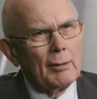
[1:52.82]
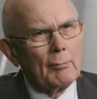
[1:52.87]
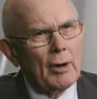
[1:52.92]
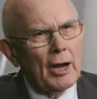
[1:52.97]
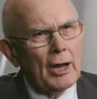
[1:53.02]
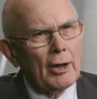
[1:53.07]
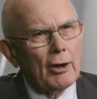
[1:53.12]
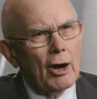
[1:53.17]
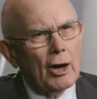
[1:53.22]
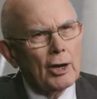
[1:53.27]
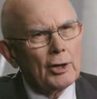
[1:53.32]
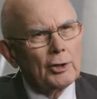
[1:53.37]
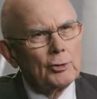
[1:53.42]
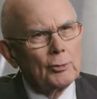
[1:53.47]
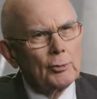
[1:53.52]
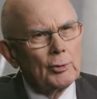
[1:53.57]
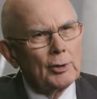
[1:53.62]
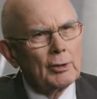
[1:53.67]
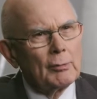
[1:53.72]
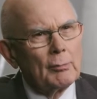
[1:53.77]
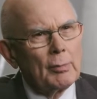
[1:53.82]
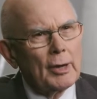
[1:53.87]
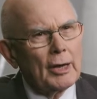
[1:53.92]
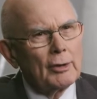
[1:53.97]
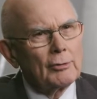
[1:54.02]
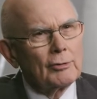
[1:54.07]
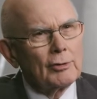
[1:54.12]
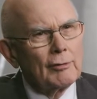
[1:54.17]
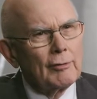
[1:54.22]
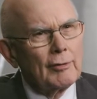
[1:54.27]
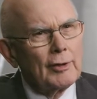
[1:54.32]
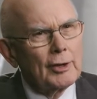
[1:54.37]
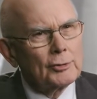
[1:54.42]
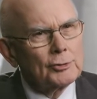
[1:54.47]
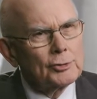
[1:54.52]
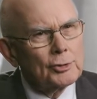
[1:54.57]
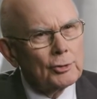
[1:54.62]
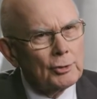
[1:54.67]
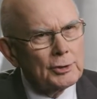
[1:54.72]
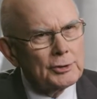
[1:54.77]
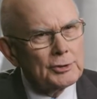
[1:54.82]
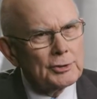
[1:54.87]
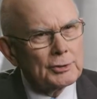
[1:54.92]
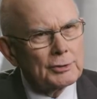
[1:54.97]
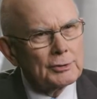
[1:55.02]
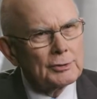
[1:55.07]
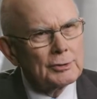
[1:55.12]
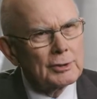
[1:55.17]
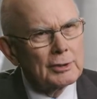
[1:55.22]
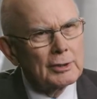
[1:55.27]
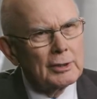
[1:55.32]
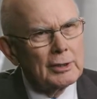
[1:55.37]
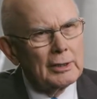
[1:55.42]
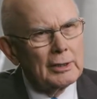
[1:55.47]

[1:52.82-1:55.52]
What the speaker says: by arguing about their choices.